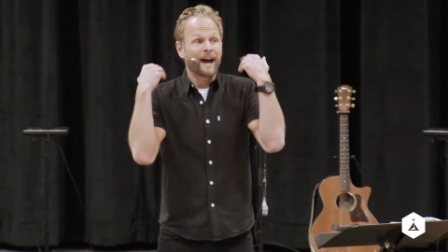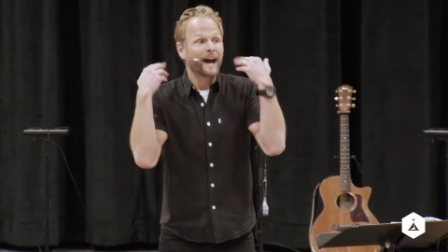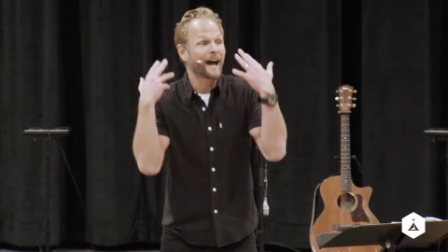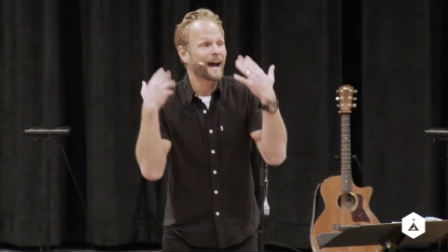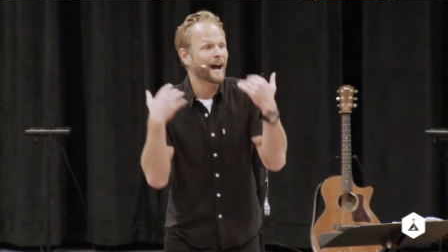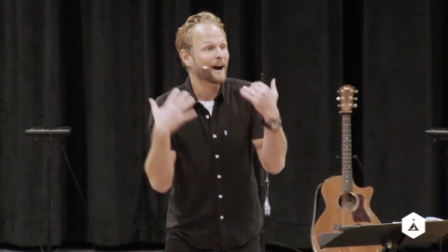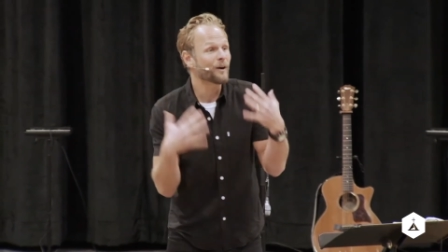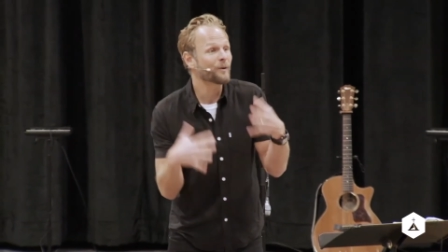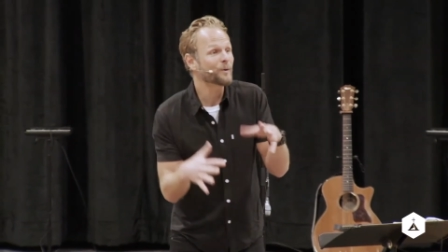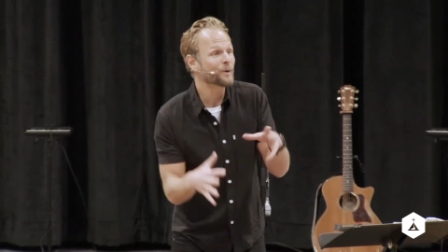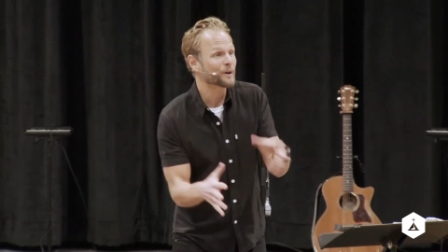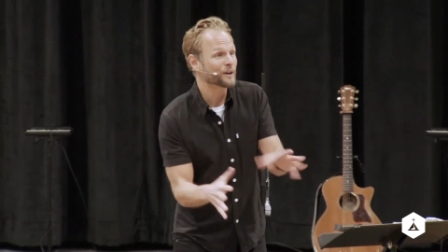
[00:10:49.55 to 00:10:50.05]

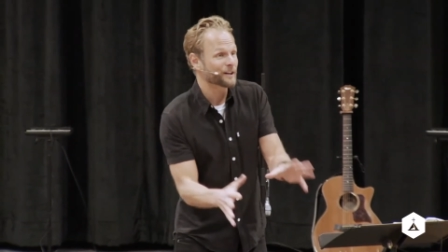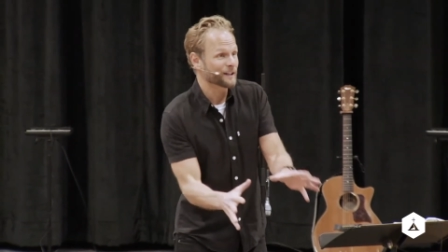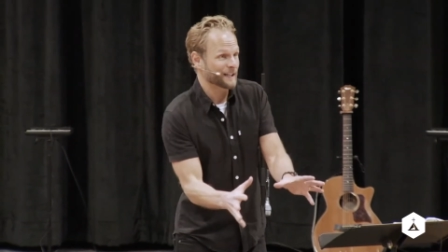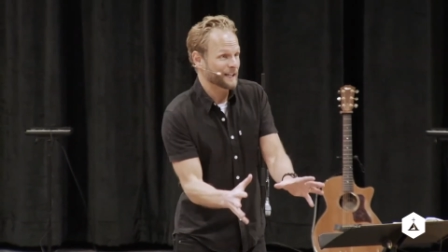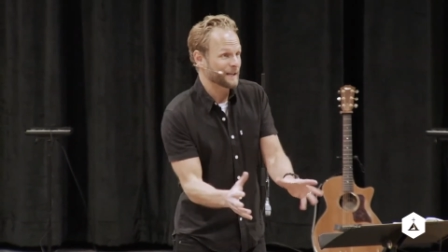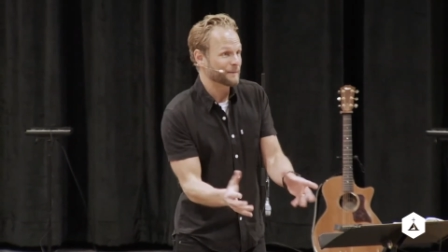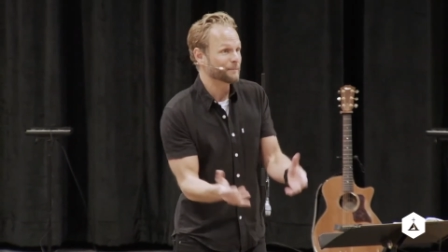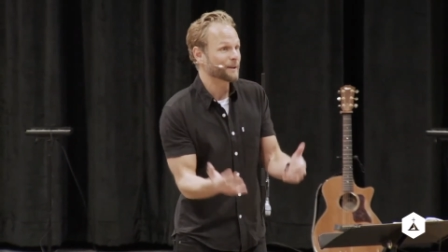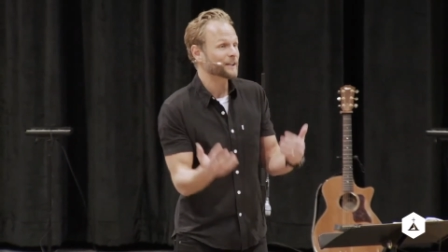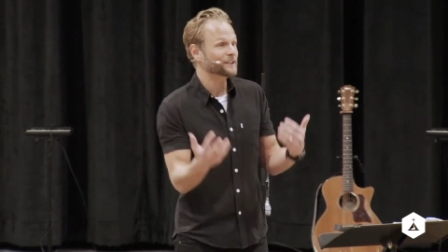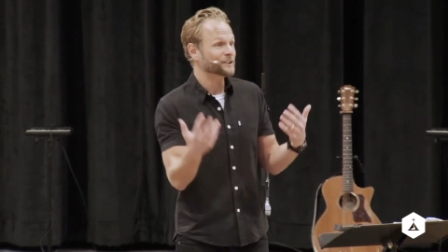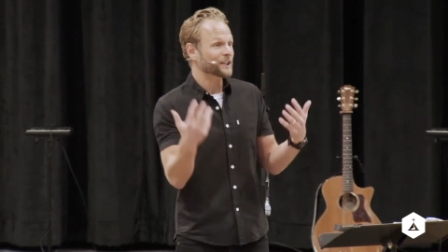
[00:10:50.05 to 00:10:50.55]
our
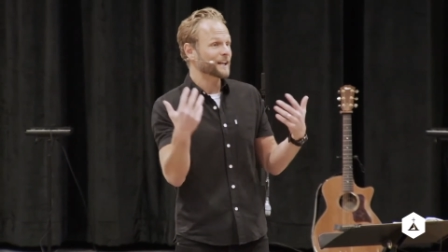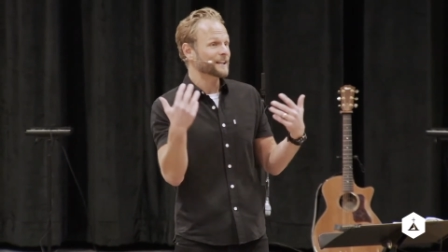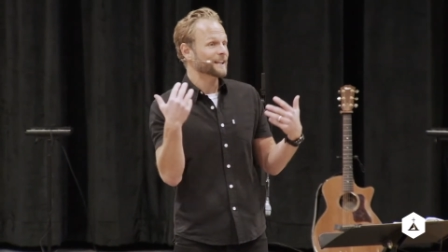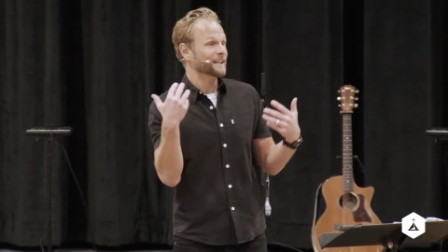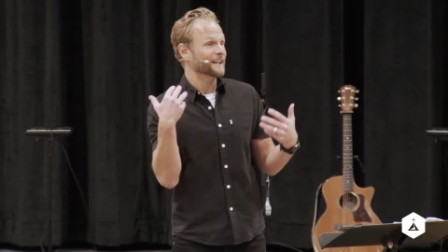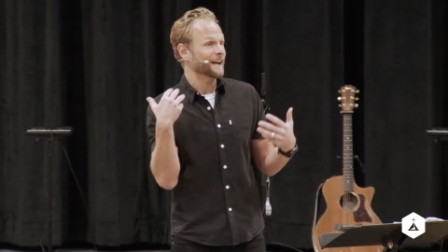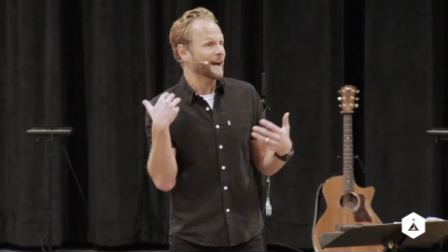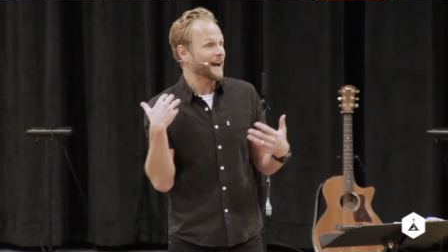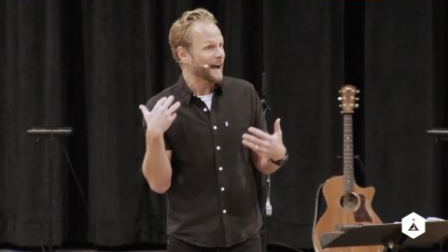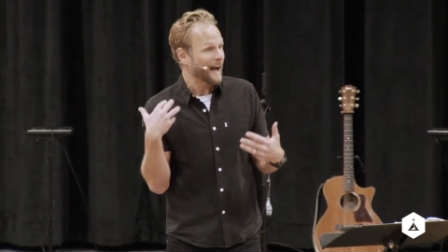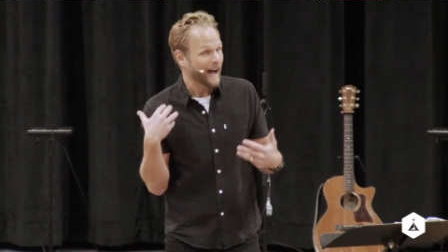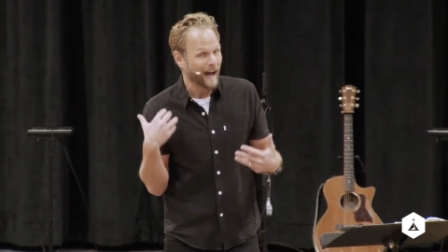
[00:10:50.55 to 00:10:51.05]
image and
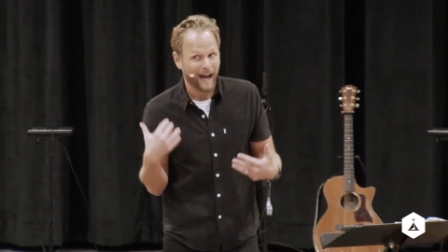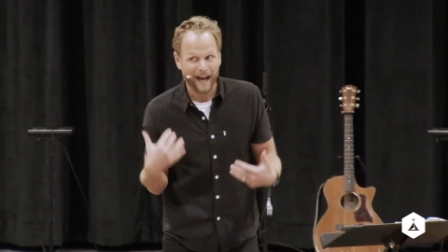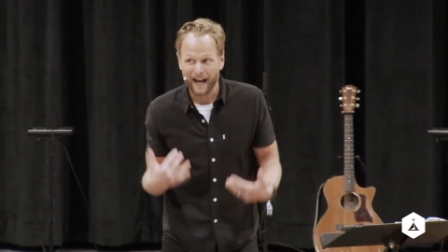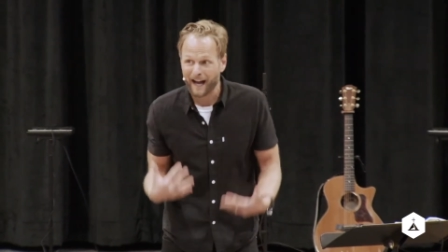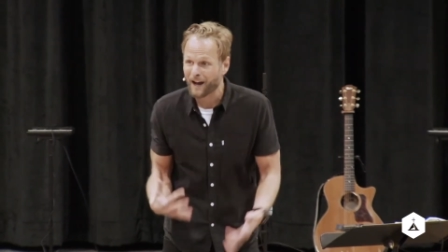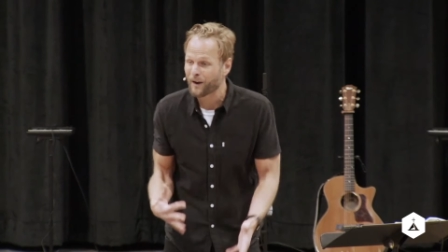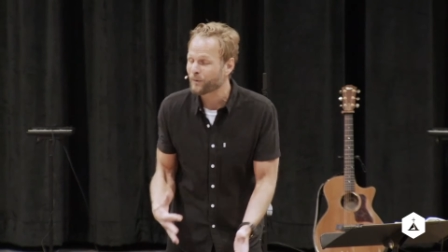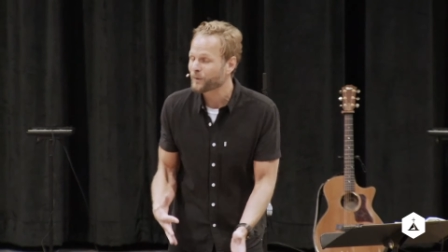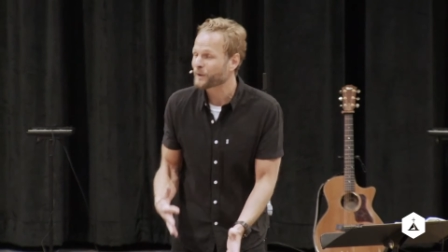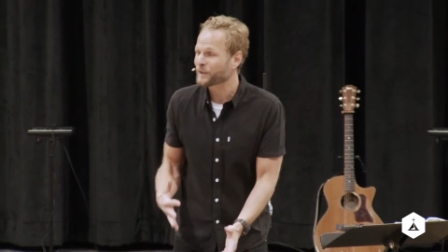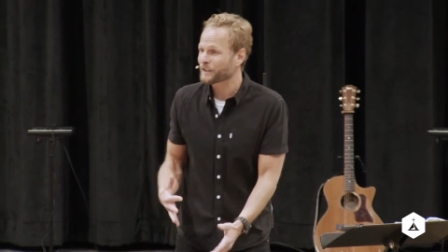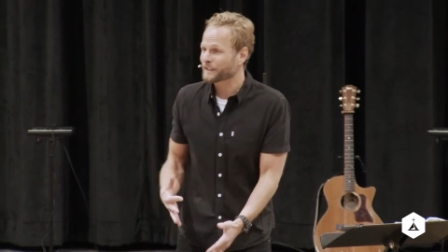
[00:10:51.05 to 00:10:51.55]
in
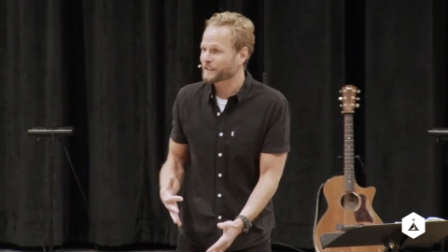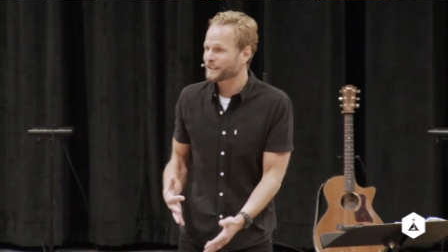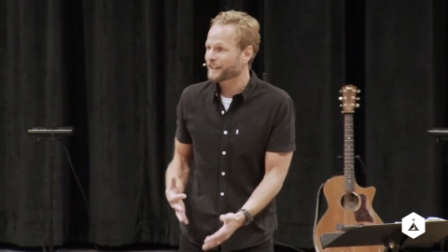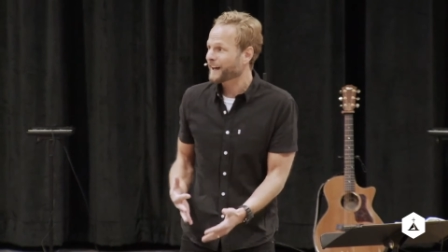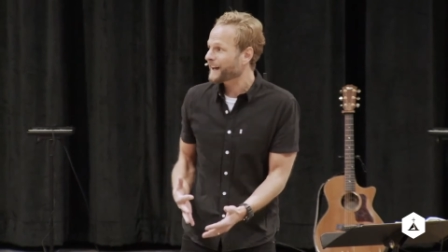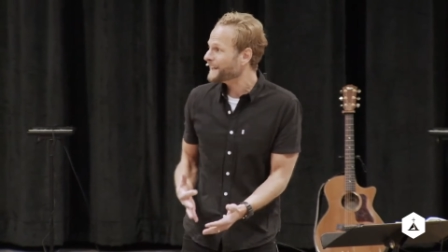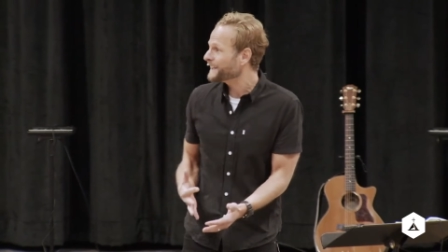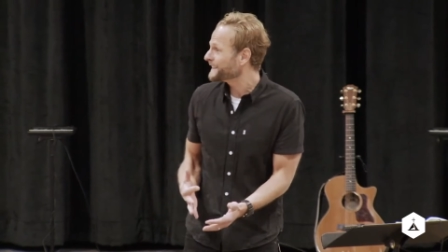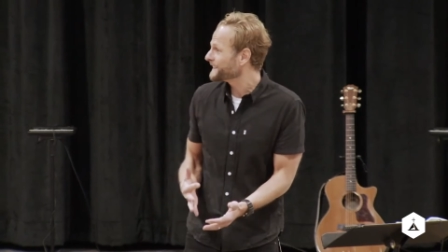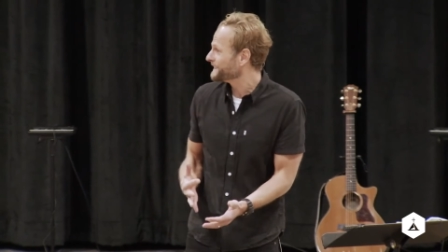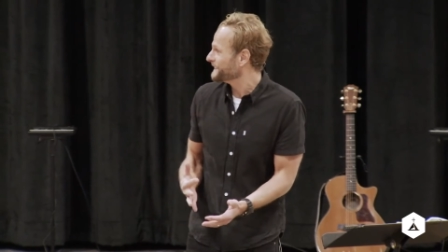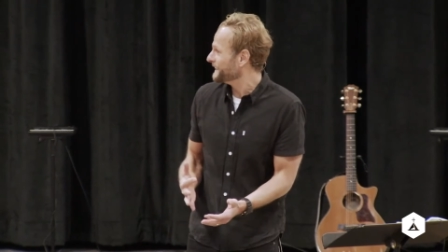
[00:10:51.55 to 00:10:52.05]
our
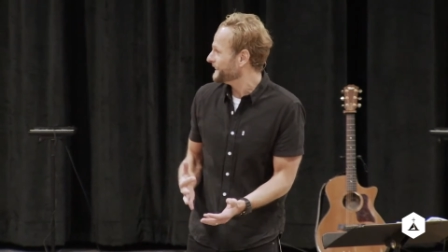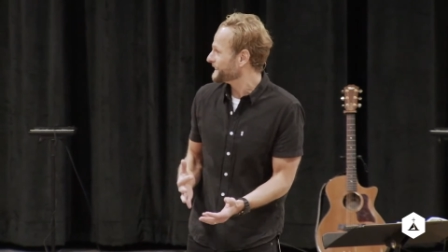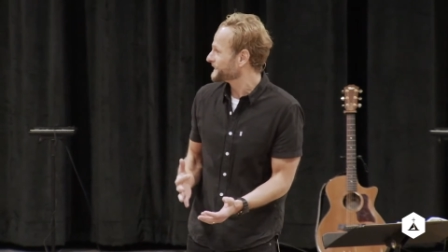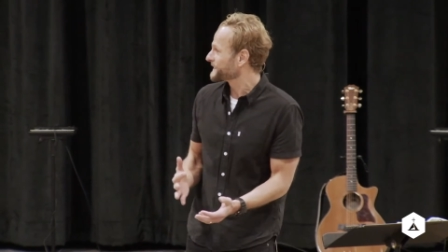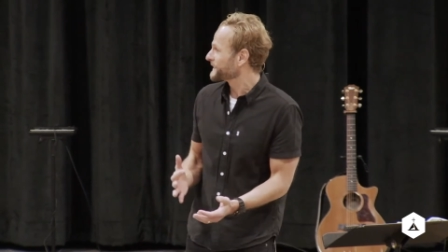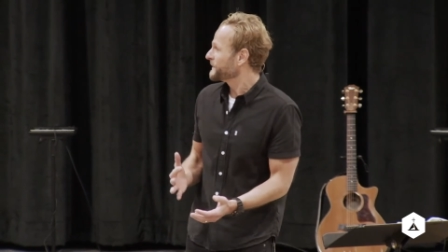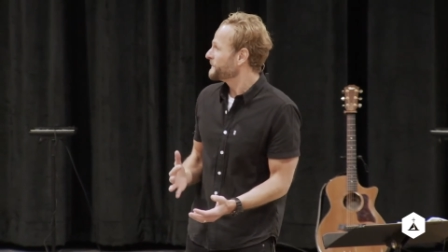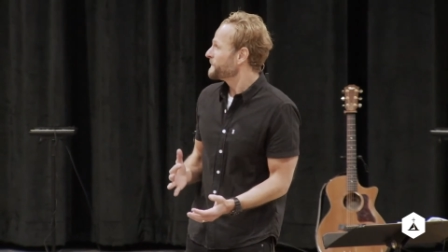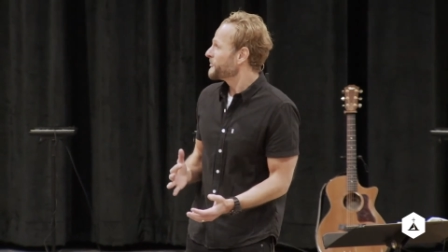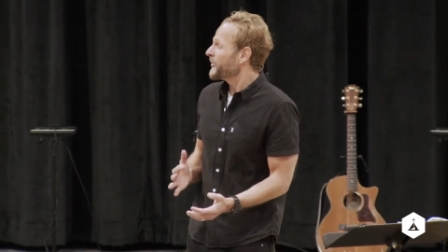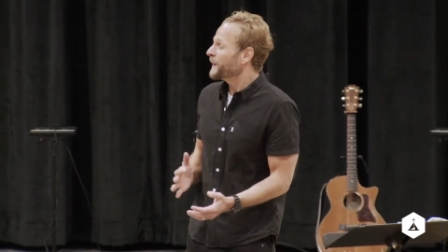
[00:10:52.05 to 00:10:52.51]
likeness.